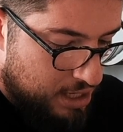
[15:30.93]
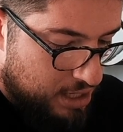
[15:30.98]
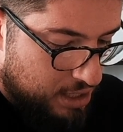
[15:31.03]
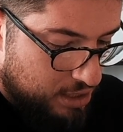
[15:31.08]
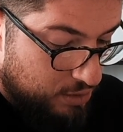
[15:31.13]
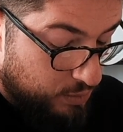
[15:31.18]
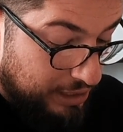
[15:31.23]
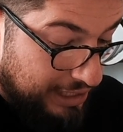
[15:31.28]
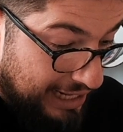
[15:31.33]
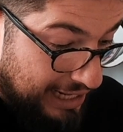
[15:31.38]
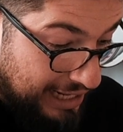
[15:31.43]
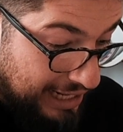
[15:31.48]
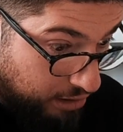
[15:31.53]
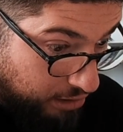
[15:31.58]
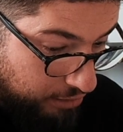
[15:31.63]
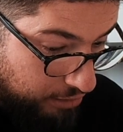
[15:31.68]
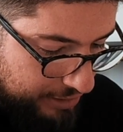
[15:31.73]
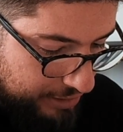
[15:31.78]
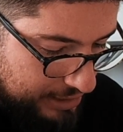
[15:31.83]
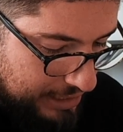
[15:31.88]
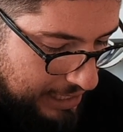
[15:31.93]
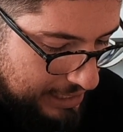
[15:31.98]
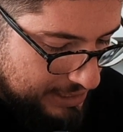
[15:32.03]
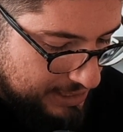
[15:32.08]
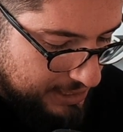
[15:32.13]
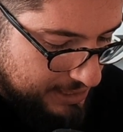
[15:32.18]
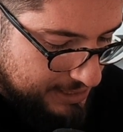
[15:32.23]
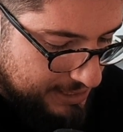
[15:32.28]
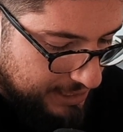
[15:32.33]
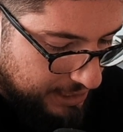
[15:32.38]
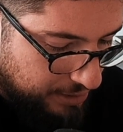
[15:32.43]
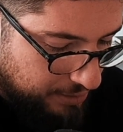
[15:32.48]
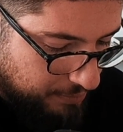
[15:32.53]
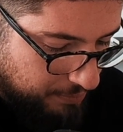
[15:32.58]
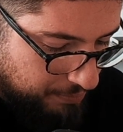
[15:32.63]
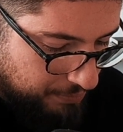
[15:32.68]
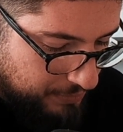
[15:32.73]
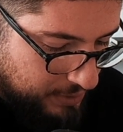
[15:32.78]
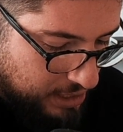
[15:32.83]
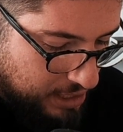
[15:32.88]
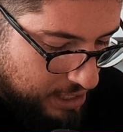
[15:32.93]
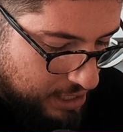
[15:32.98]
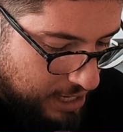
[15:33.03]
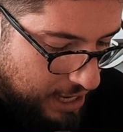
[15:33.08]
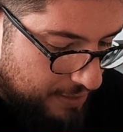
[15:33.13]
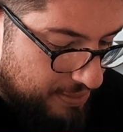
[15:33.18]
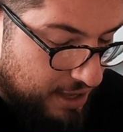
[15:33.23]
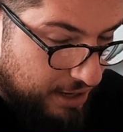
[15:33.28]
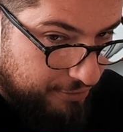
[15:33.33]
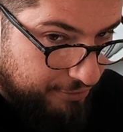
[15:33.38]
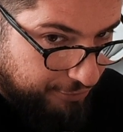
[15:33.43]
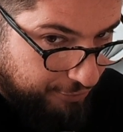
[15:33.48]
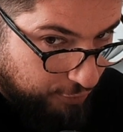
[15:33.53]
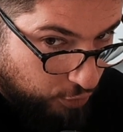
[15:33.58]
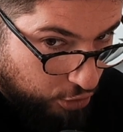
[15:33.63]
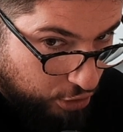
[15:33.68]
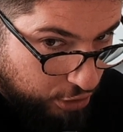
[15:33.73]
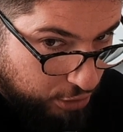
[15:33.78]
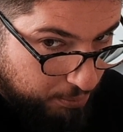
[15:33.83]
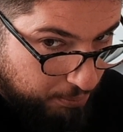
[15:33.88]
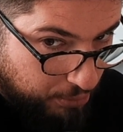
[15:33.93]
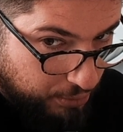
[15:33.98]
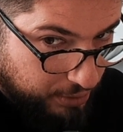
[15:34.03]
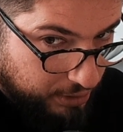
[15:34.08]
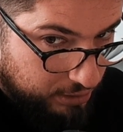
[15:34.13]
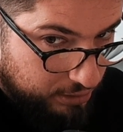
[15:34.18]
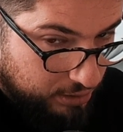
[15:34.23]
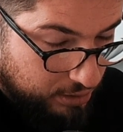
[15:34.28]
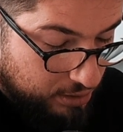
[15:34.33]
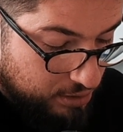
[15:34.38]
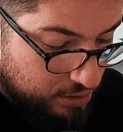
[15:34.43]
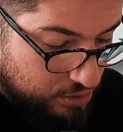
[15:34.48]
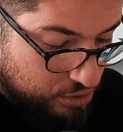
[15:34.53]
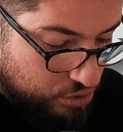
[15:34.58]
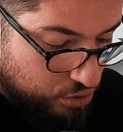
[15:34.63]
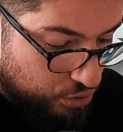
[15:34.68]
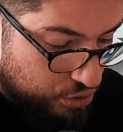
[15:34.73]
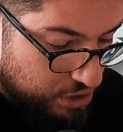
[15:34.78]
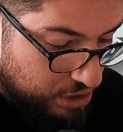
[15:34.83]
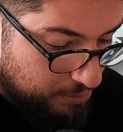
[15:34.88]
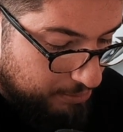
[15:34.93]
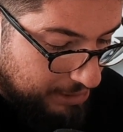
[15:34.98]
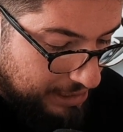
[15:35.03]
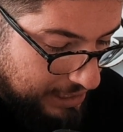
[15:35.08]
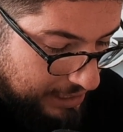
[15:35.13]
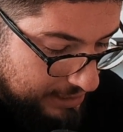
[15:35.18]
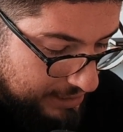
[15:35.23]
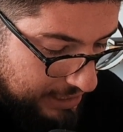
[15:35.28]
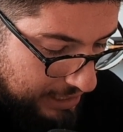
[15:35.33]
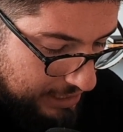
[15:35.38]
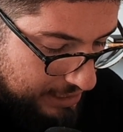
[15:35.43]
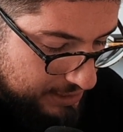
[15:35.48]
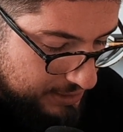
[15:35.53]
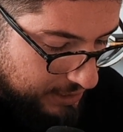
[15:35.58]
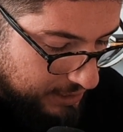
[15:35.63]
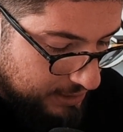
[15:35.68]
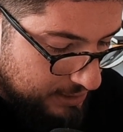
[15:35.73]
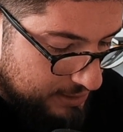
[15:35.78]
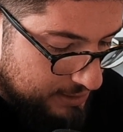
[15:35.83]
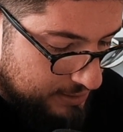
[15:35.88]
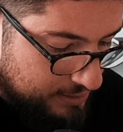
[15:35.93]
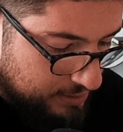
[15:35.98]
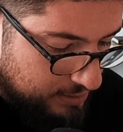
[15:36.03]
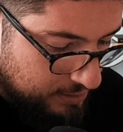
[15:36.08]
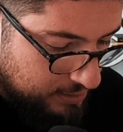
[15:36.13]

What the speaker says: You will get a lot of intelligence there. And then fourth point, social media intelligence,